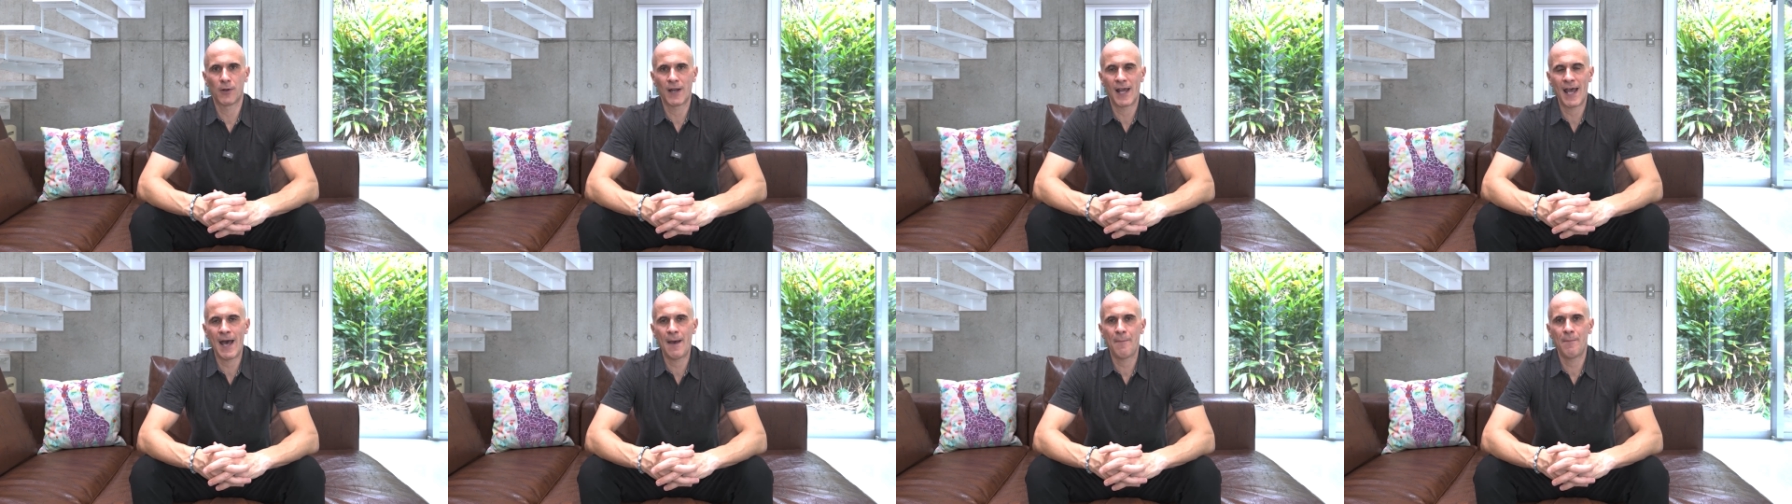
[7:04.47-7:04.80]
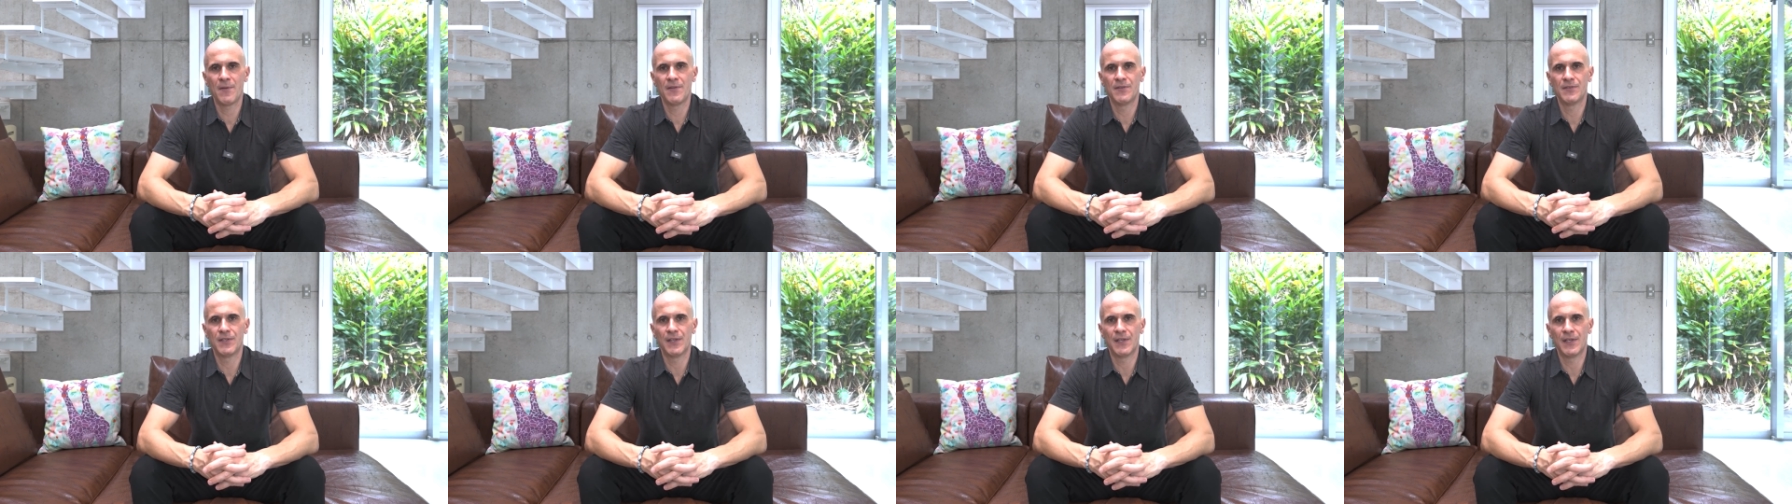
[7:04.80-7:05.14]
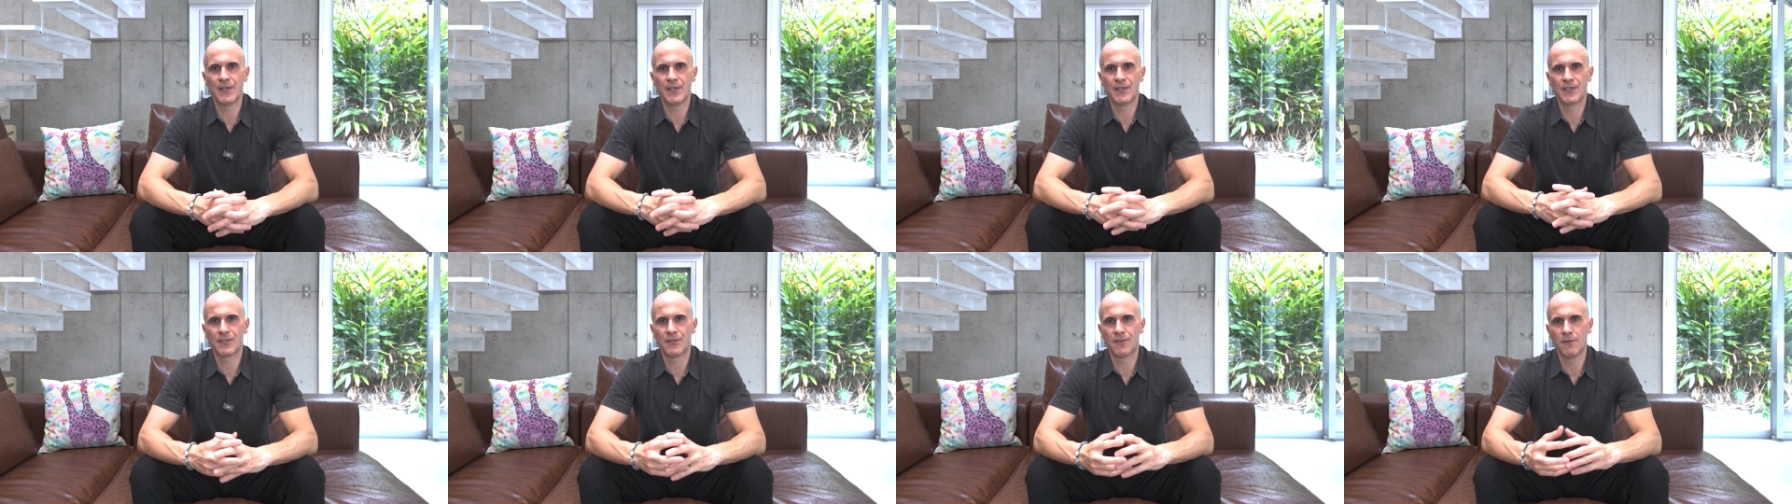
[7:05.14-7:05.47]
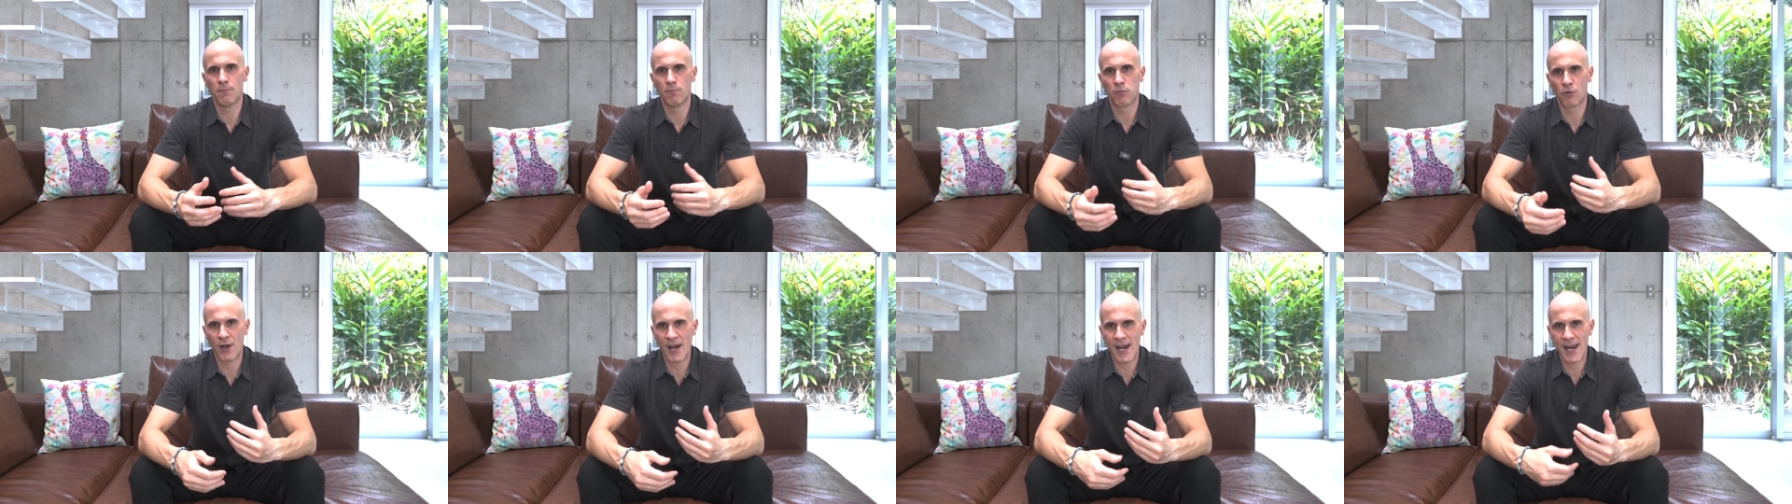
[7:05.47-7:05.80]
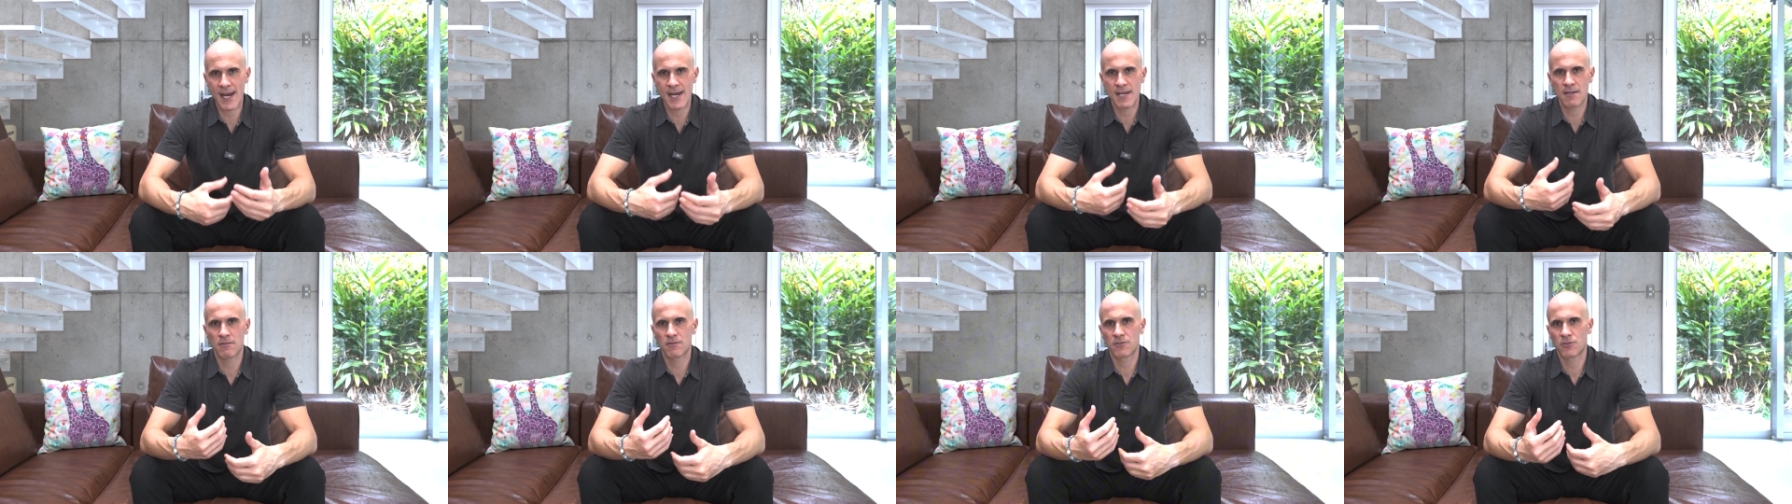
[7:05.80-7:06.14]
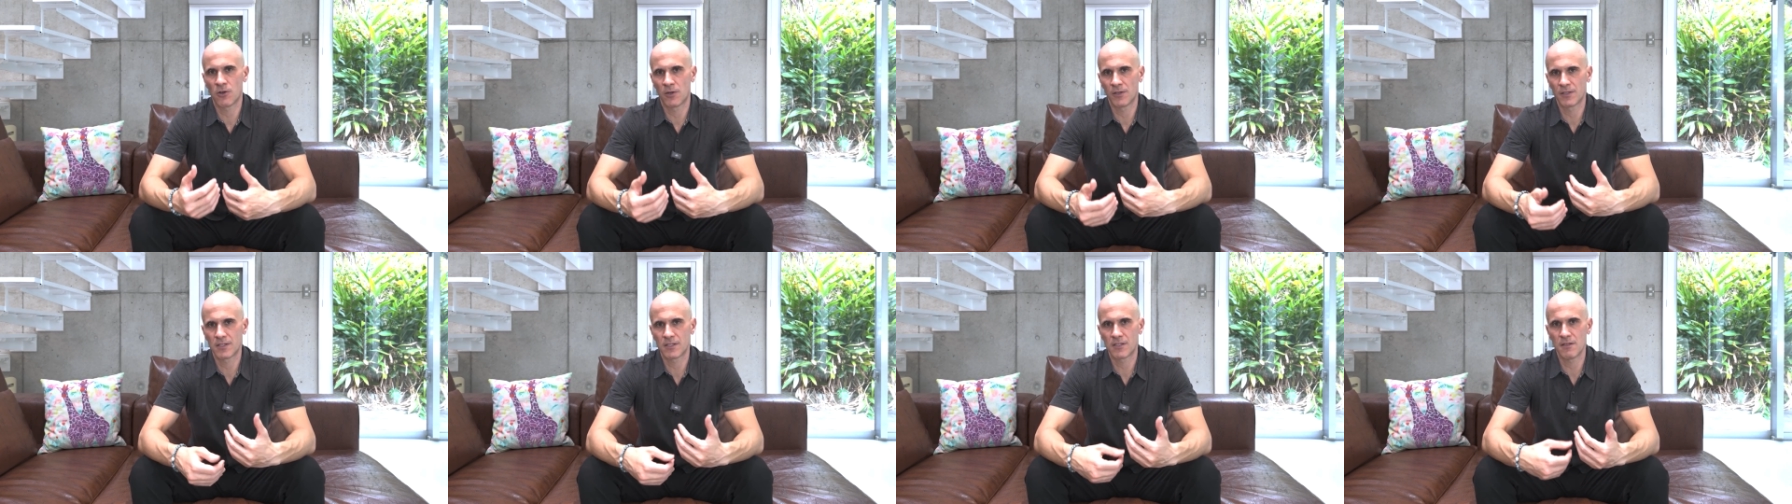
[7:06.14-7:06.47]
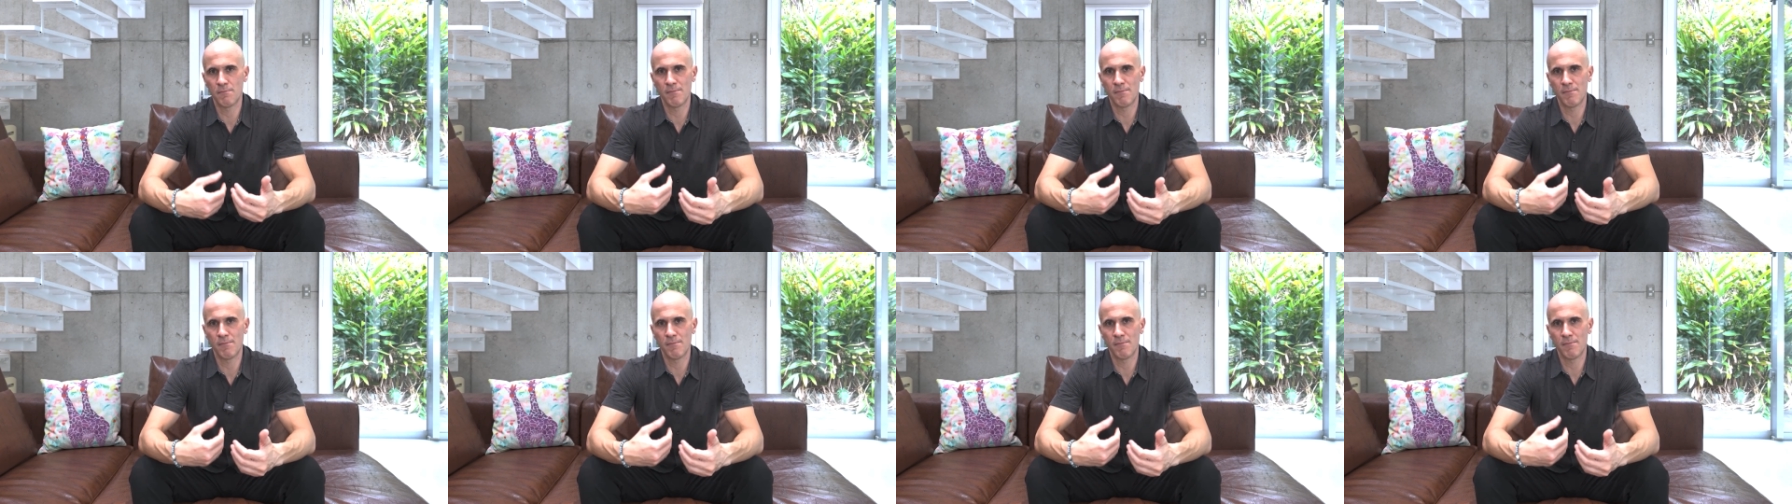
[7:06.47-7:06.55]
what happens is the brain starts